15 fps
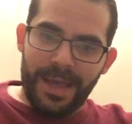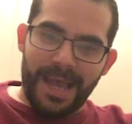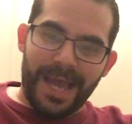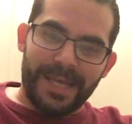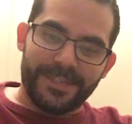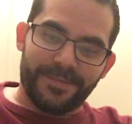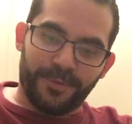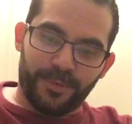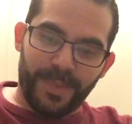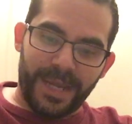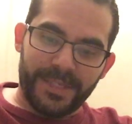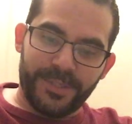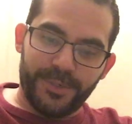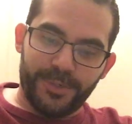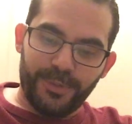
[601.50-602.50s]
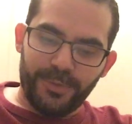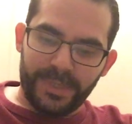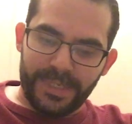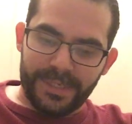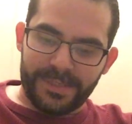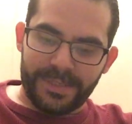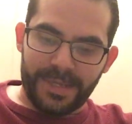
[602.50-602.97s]
as for my to-do
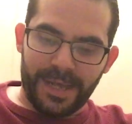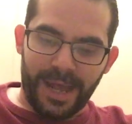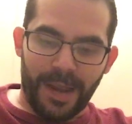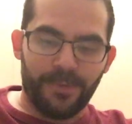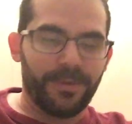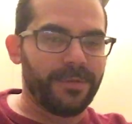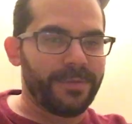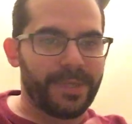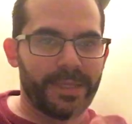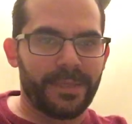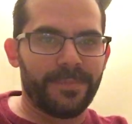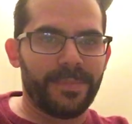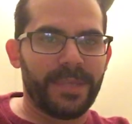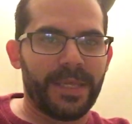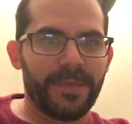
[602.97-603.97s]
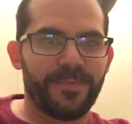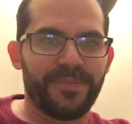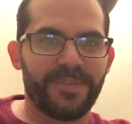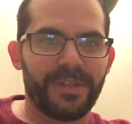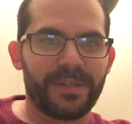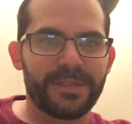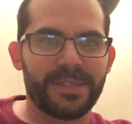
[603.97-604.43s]
list, I will keep
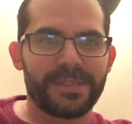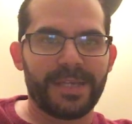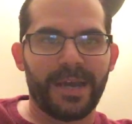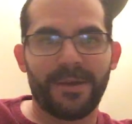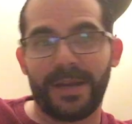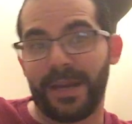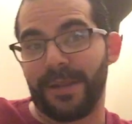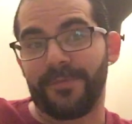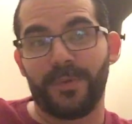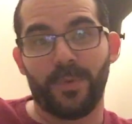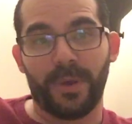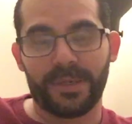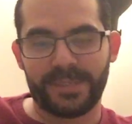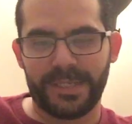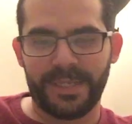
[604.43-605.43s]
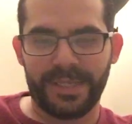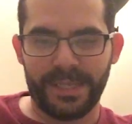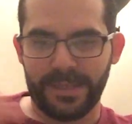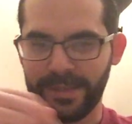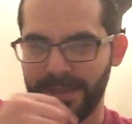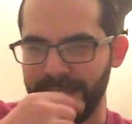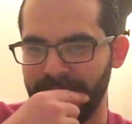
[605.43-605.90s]
filling this out, and if you want to see
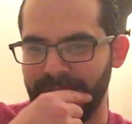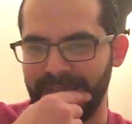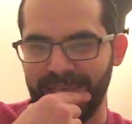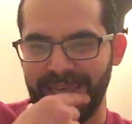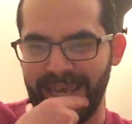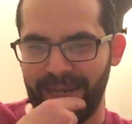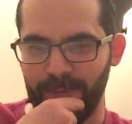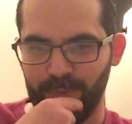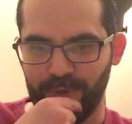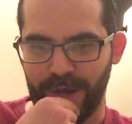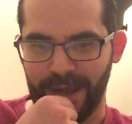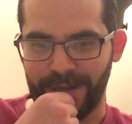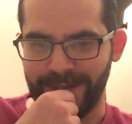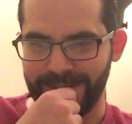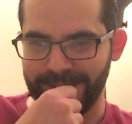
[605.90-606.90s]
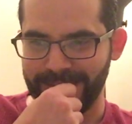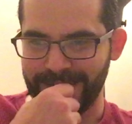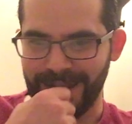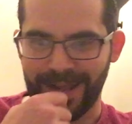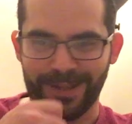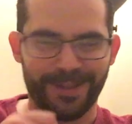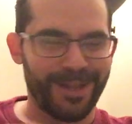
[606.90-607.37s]
the end product,
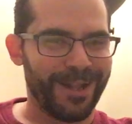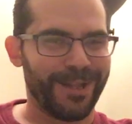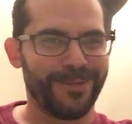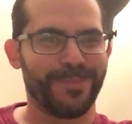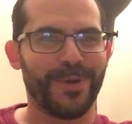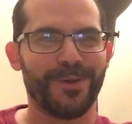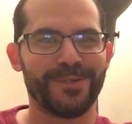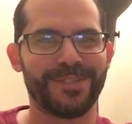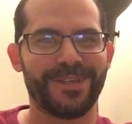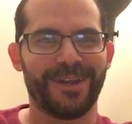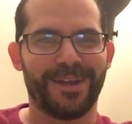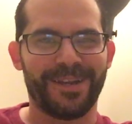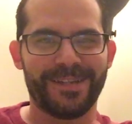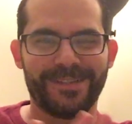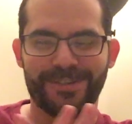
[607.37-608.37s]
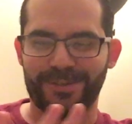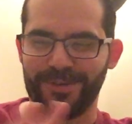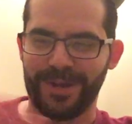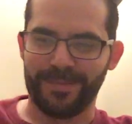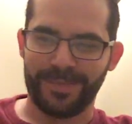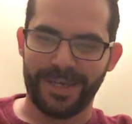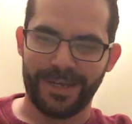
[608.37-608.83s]
I'll post it on
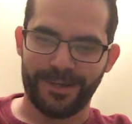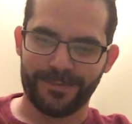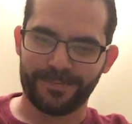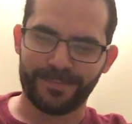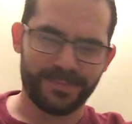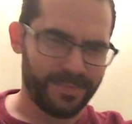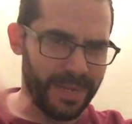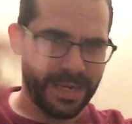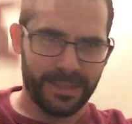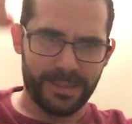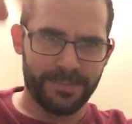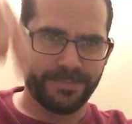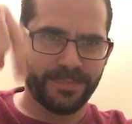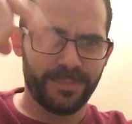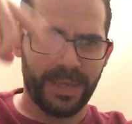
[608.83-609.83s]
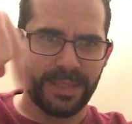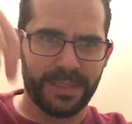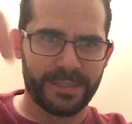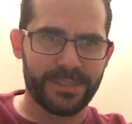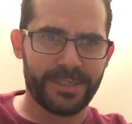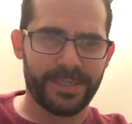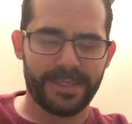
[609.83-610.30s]
Instagram later. My
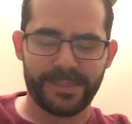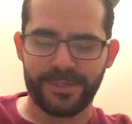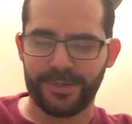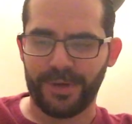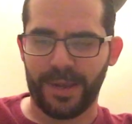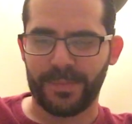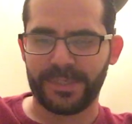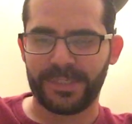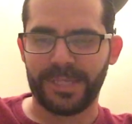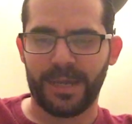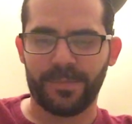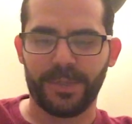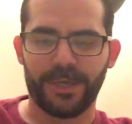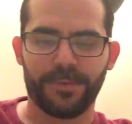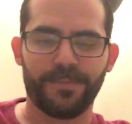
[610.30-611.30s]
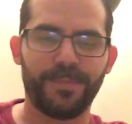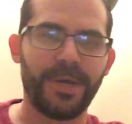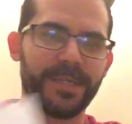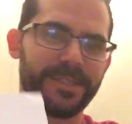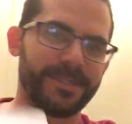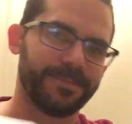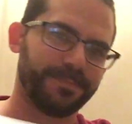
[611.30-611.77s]
link to the Instagram is down below.
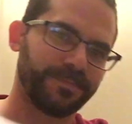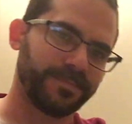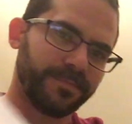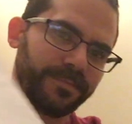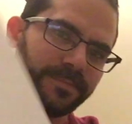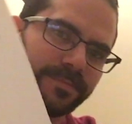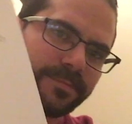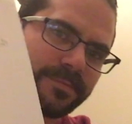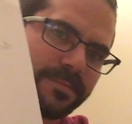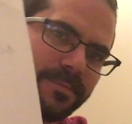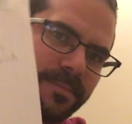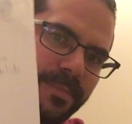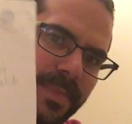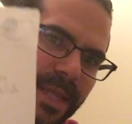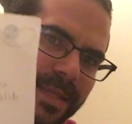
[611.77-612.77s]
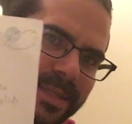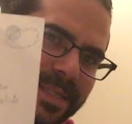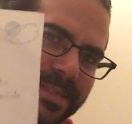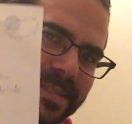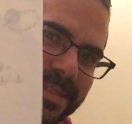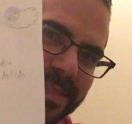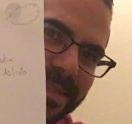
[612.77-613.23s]
But
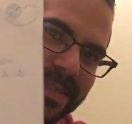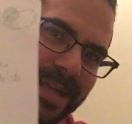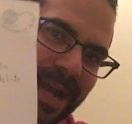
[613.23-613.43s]
this is